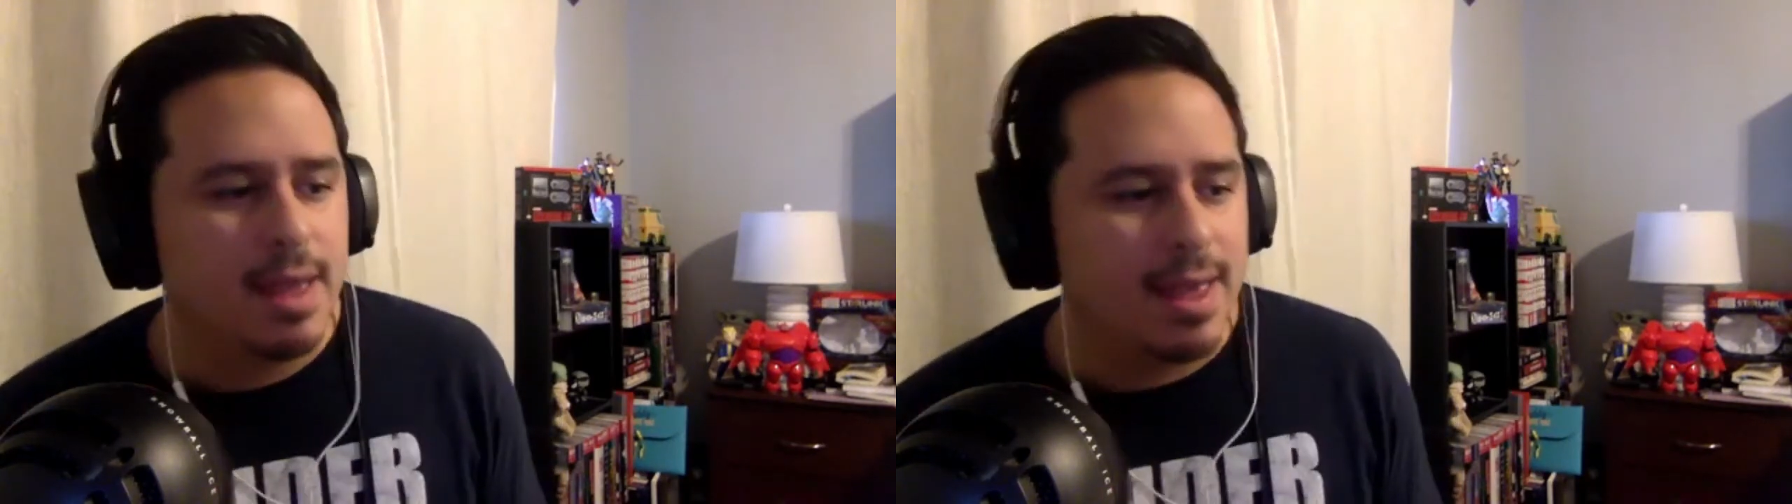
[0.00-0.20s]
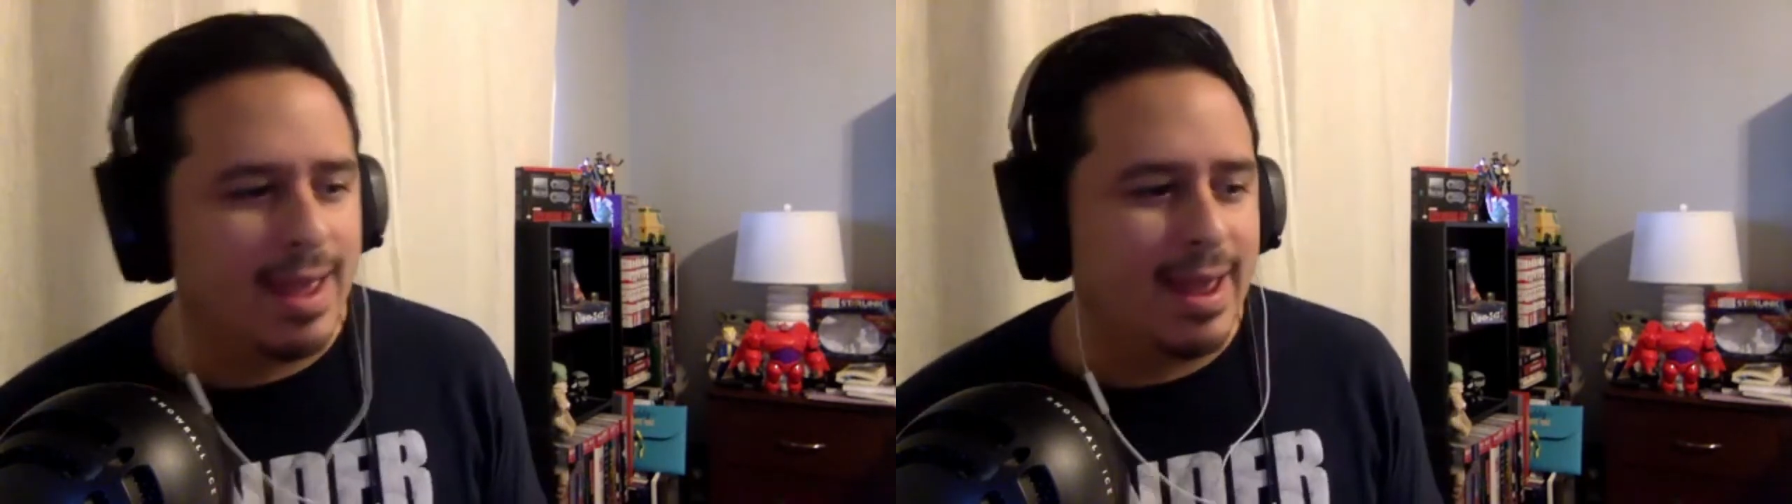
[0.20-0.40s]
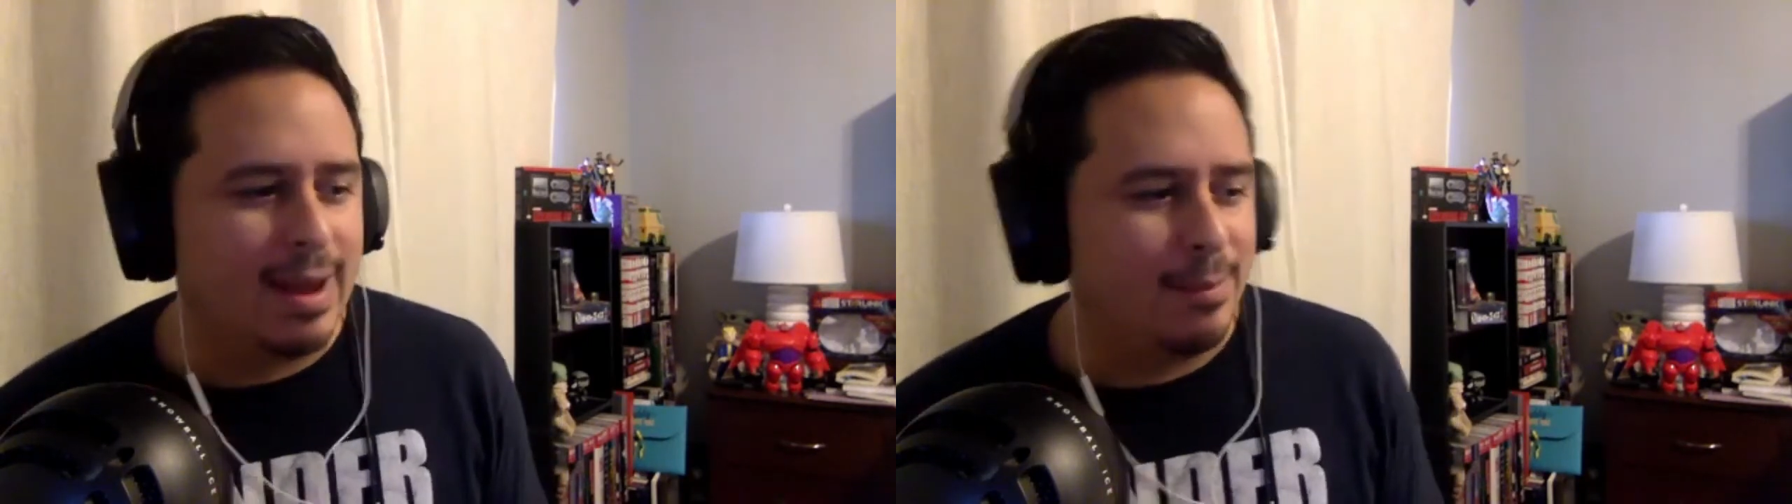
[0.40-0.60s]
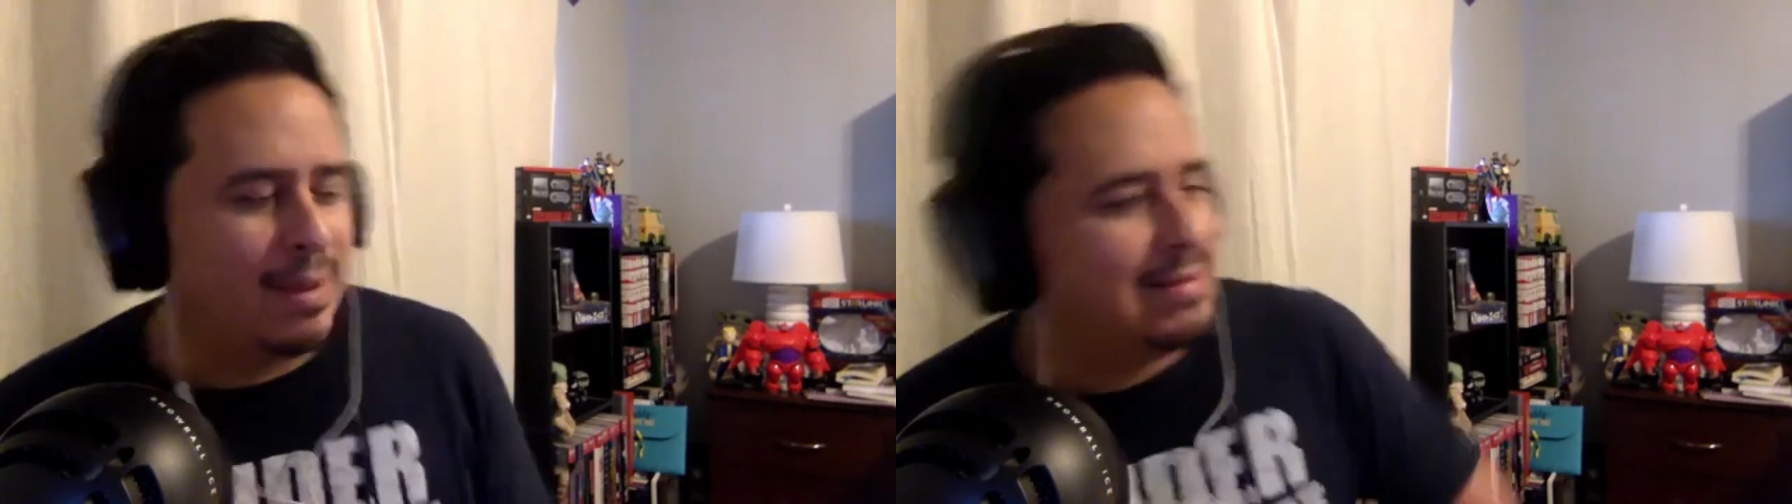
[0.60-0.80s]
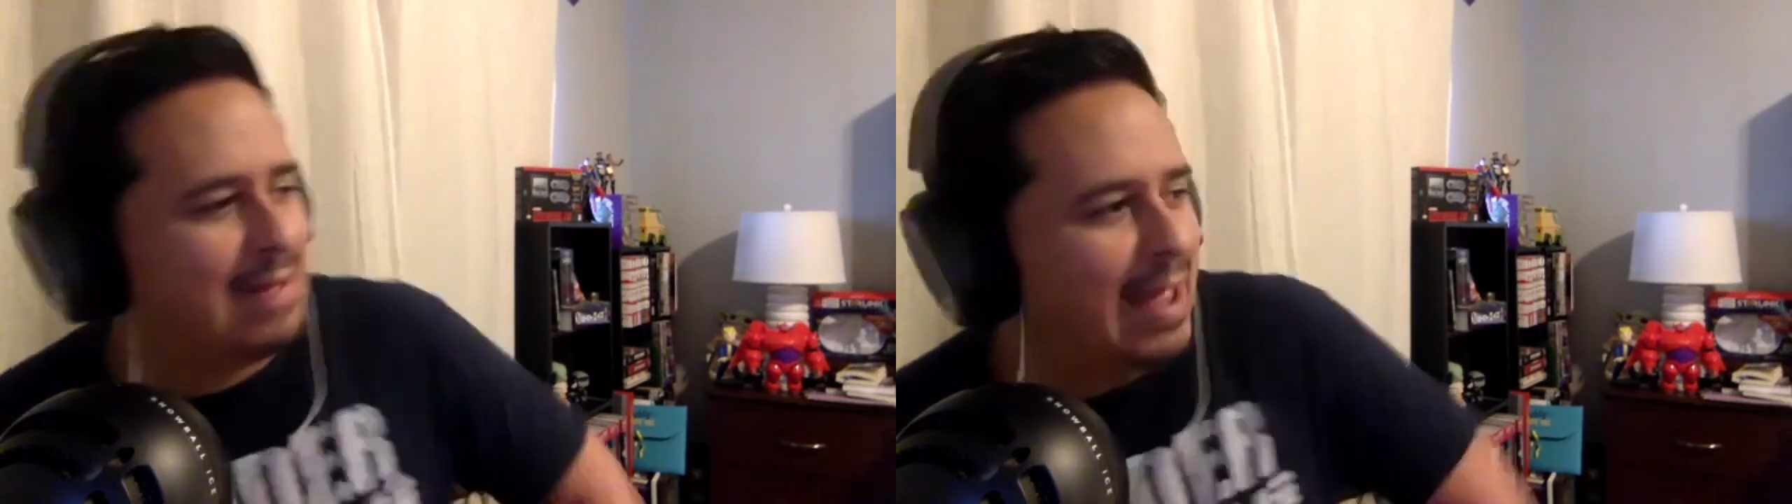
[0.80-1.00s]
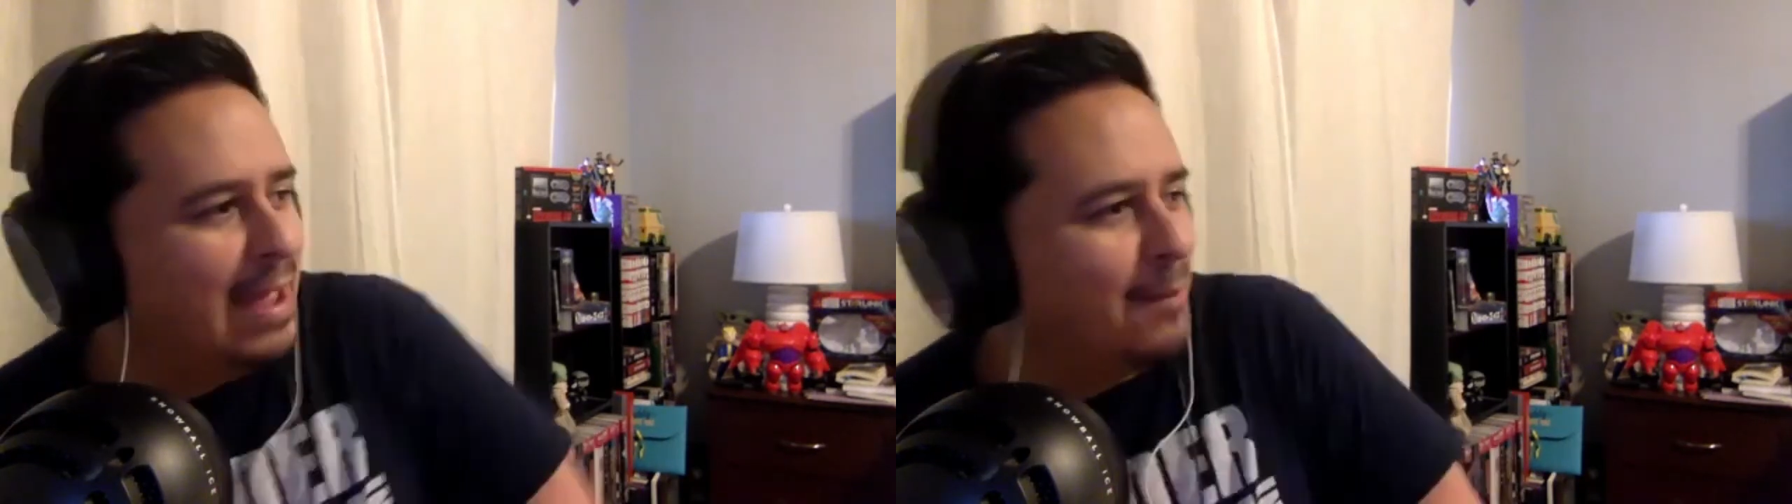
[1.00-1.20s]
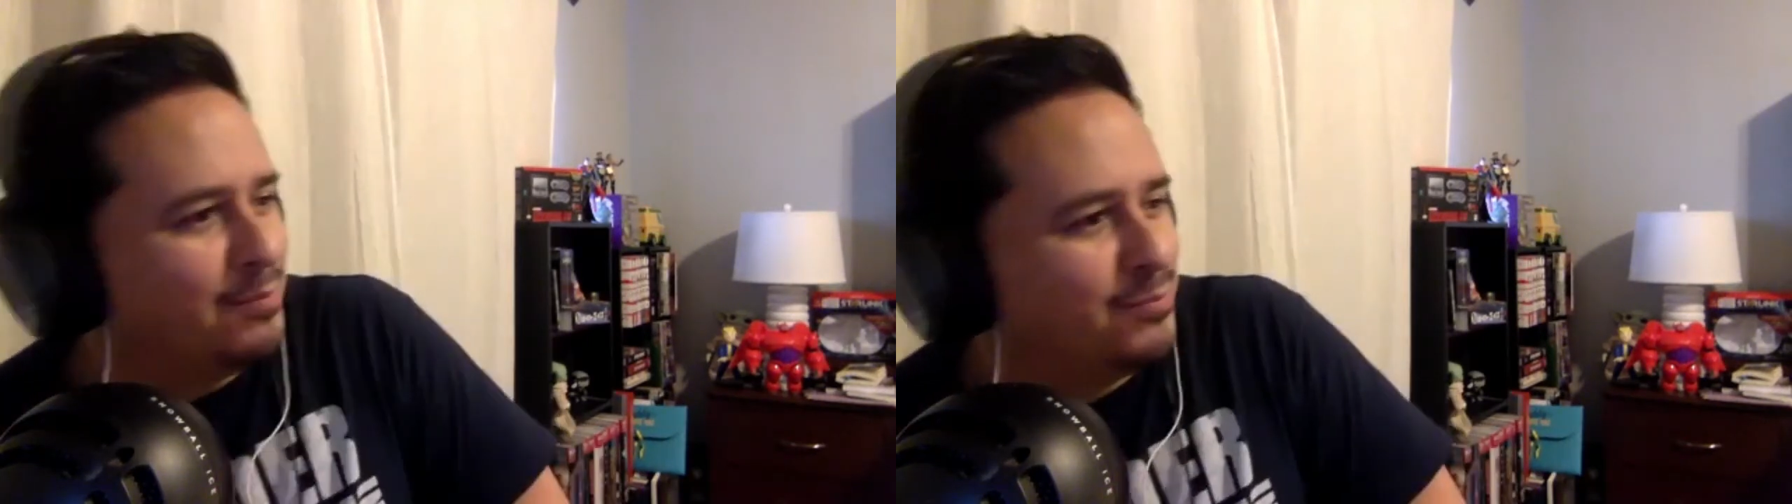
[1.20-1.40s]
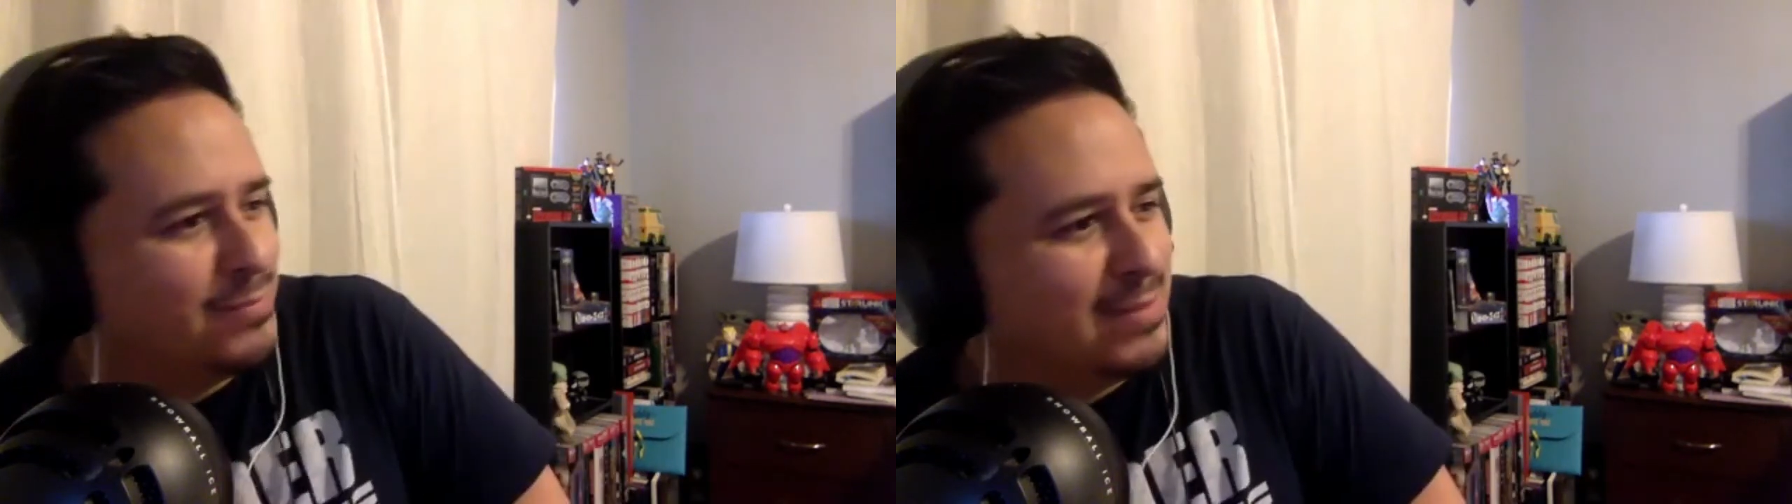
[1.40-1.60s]
and I'm like, damn.
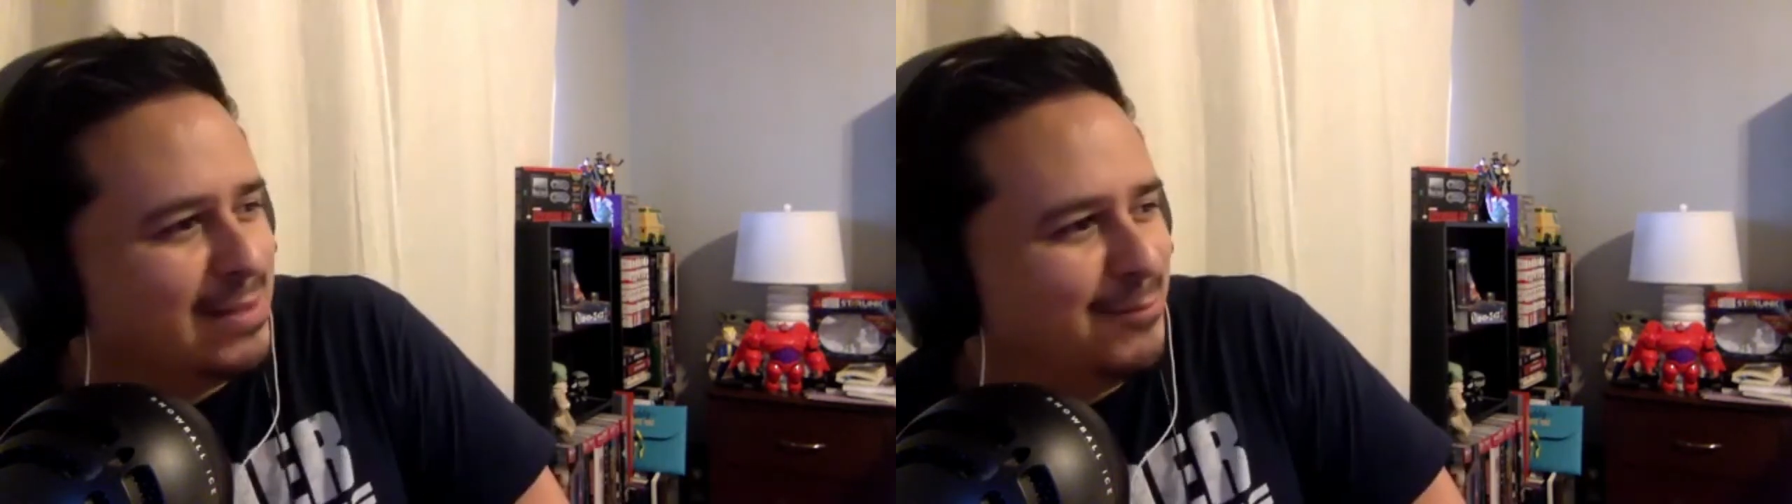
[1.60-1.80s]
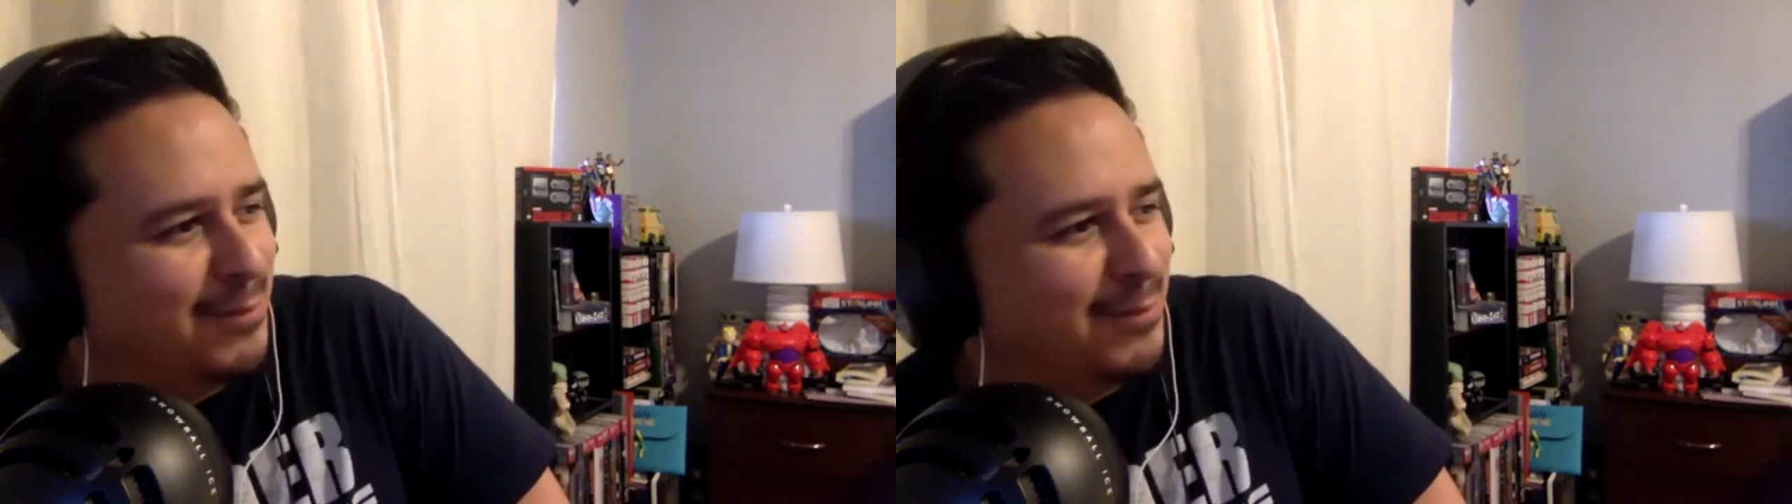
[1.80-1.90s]
Well,